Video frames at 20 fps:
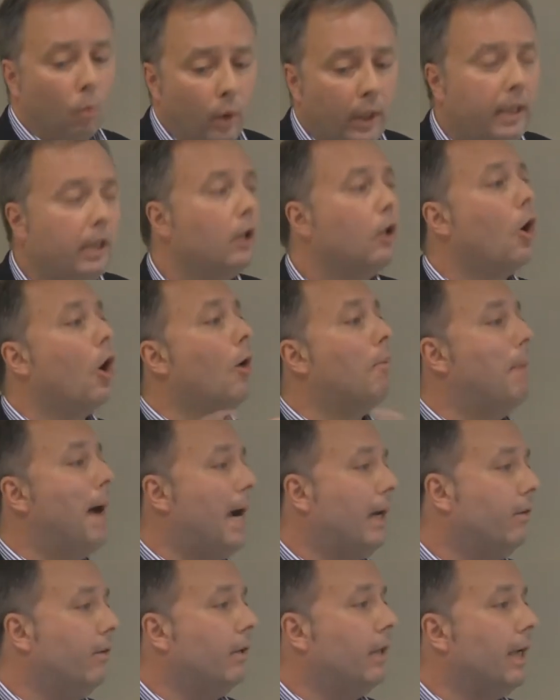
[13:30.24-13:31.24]
We can call
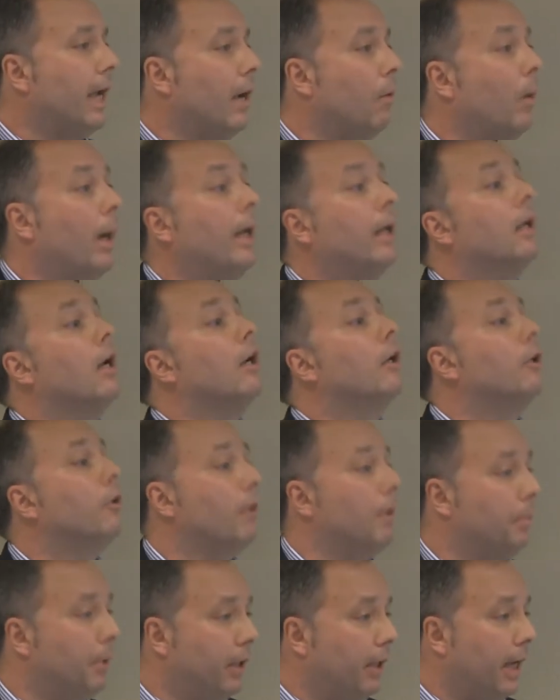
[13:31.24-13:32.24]
back to the gateway and
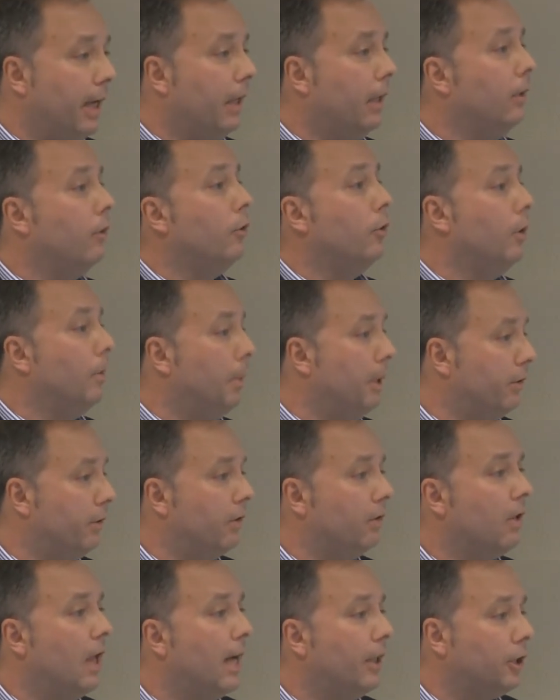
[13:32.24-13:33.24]
unencrypt the data and do the
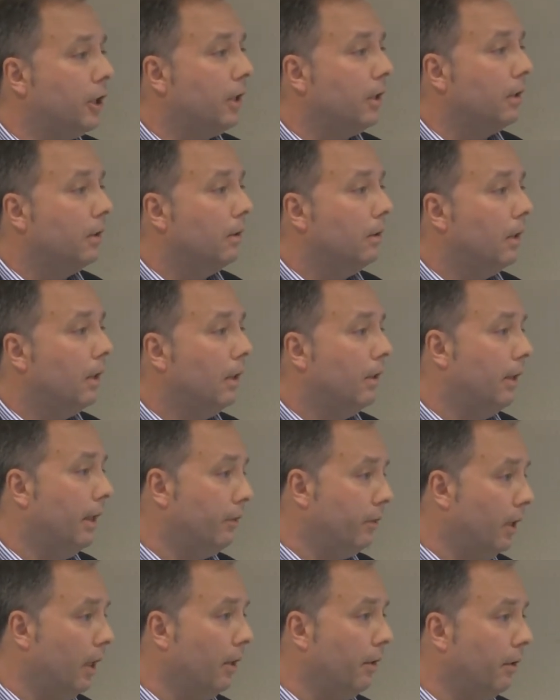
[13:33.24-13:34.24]
business logic.
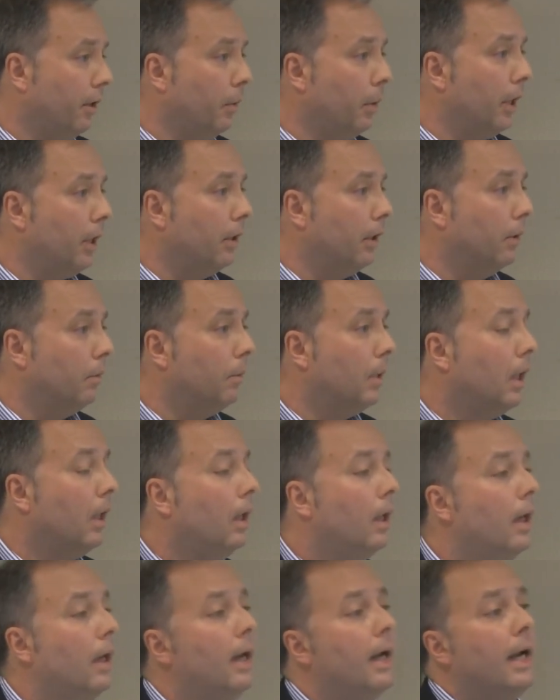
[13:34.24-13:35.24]
That's another thing.
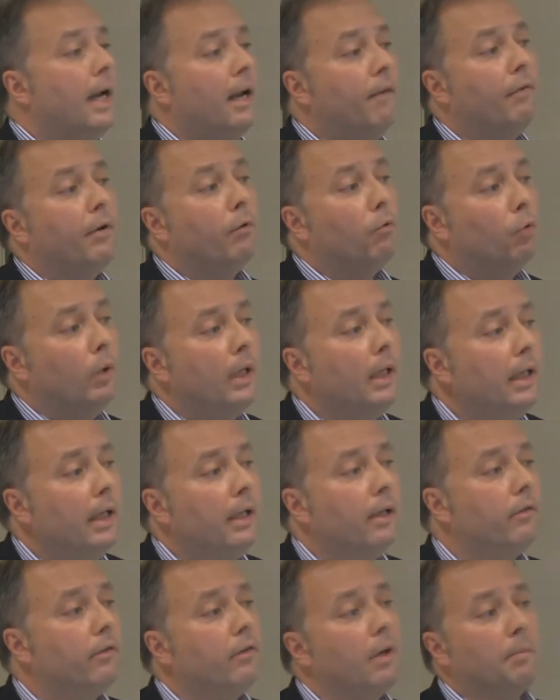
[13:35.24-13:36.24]
If it
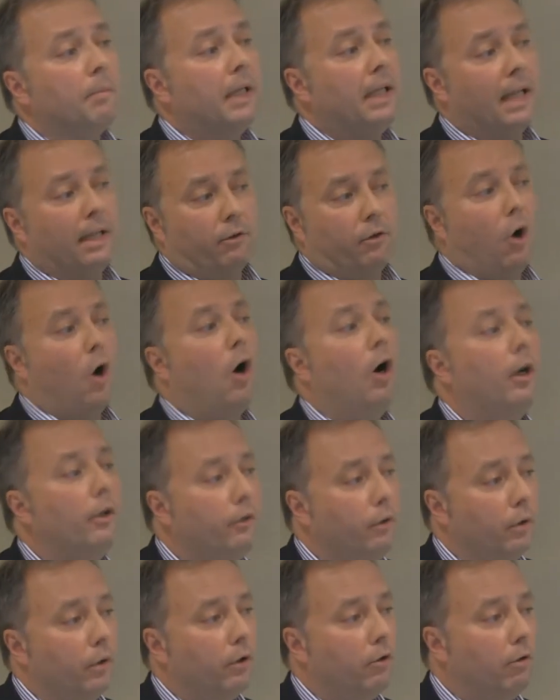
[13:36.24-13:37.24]
really is something that's
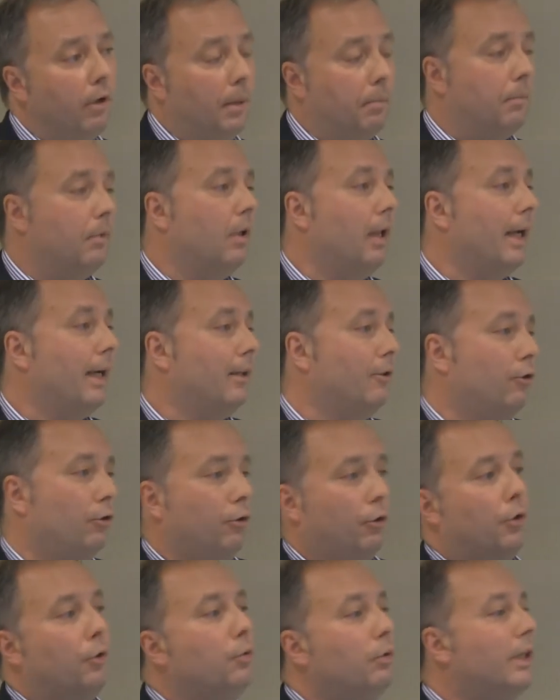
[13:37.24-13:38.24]
hard to encrypt, like a
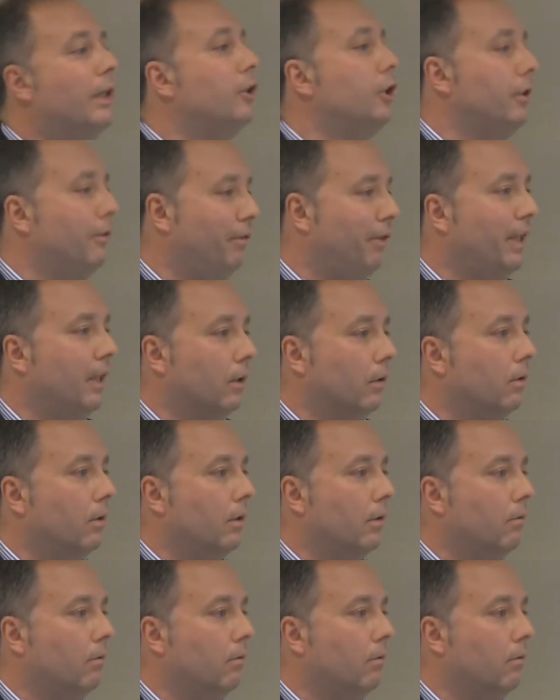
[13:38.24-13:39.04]
two-digit field,